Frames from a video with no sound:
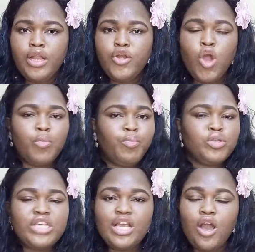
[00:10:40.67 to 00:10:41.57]
Not
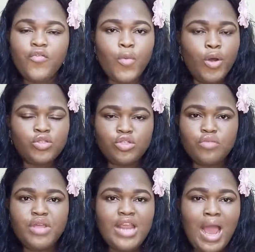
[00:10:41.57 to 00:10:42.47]
putting everyone on social
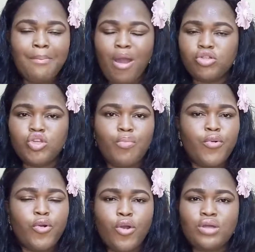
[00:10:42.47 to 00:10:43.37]
media about your
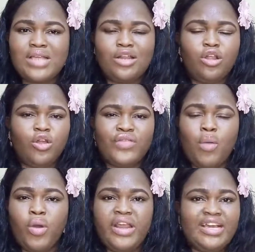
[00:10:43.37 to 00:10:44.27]
product and all of that,
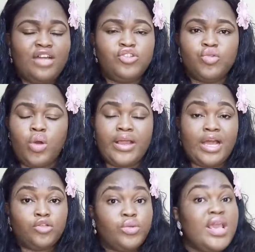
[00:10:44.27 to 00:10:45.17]
what they can do, what they
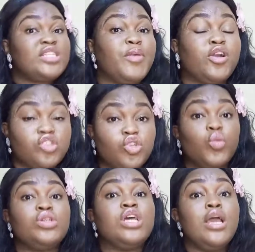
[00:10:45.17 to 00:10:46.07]
can do. Yes, because you
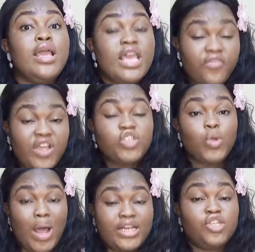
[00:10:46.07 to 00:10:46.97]
would
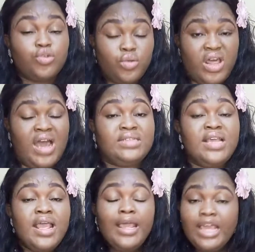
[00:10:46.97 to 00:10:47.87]
eventually do that
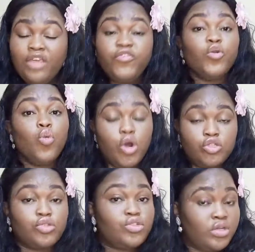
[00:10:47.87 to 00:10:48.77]
if you want
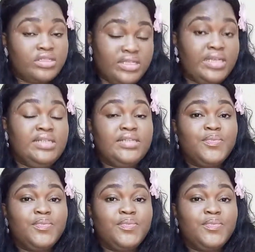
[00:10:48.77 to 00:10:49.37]
to succeed.